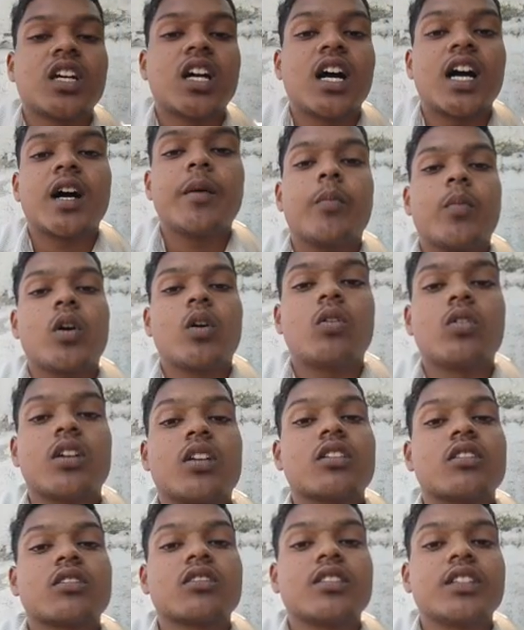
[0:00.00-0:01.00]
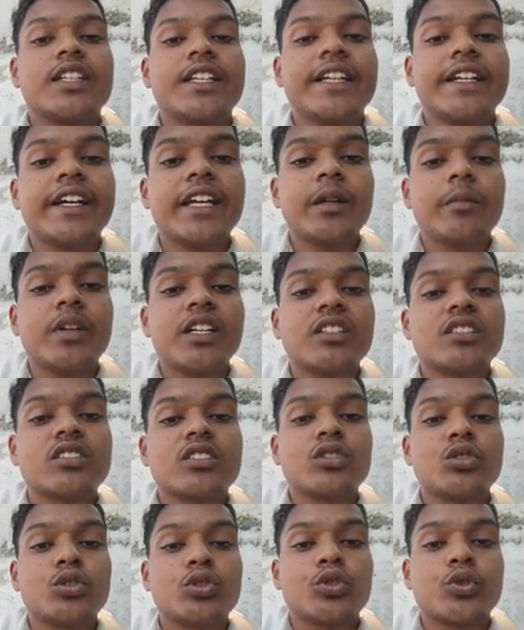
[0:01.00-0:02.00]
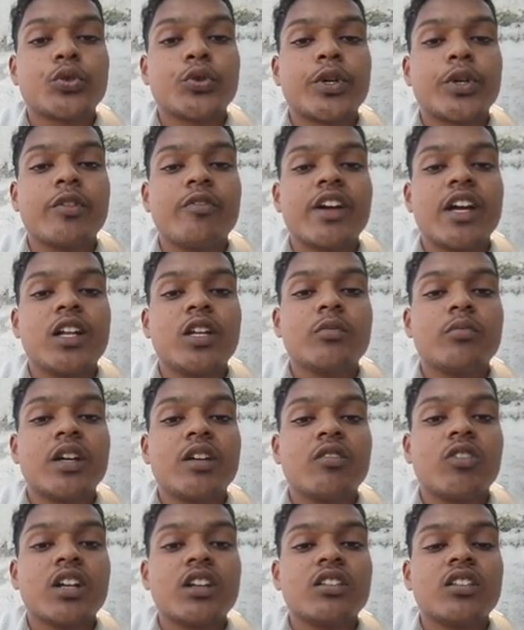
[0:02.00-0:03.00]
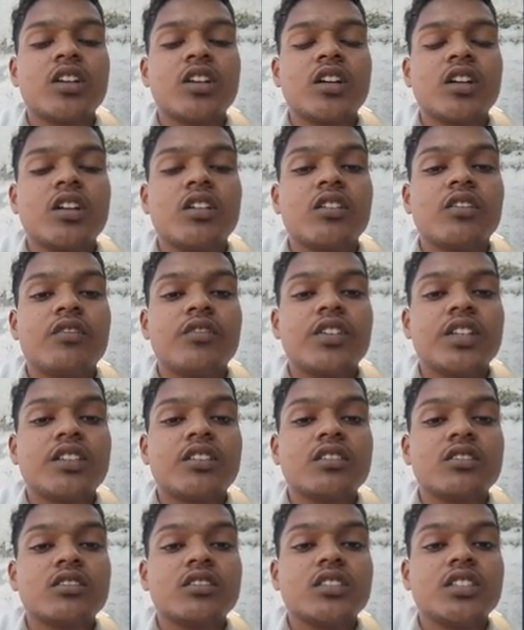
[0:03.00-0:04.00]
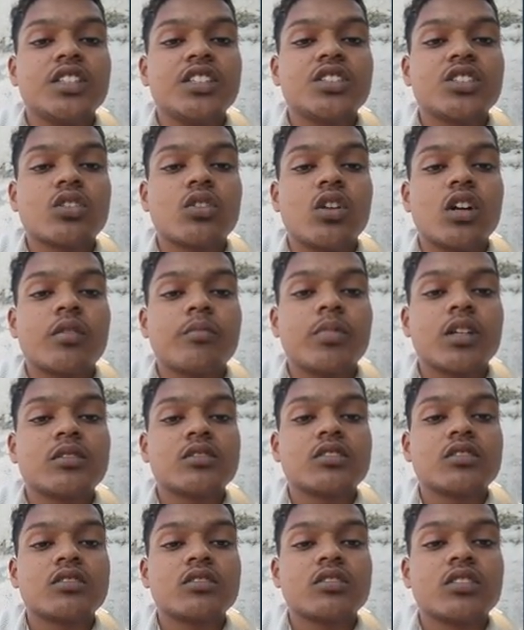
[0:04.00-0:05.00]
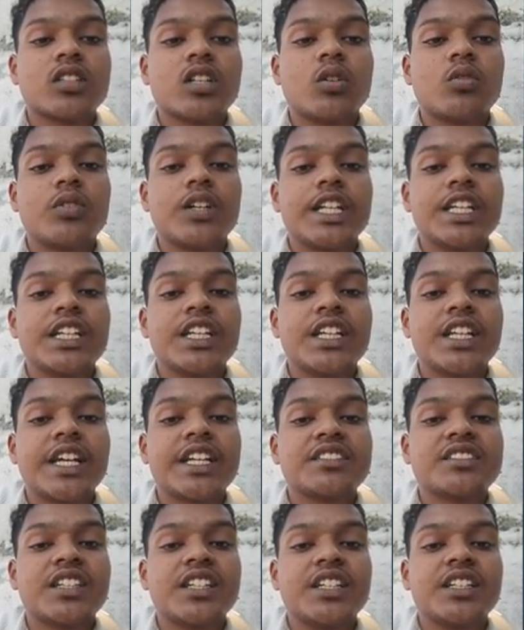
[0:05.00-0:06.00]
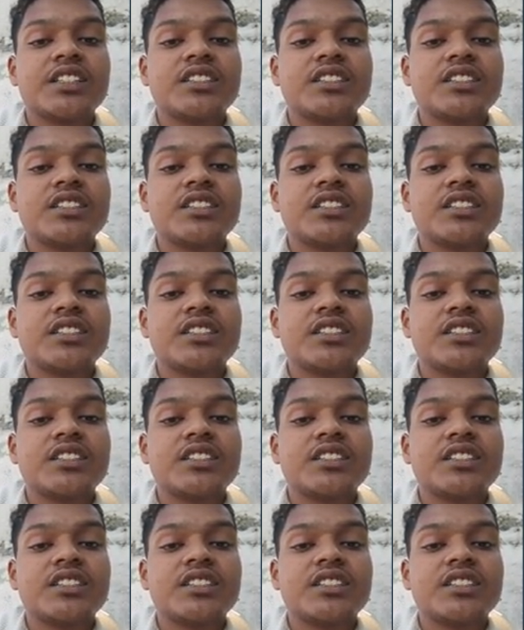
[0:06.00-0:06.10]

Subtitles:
Up counter increments stored value by 1, with each clock pulse counting in ascending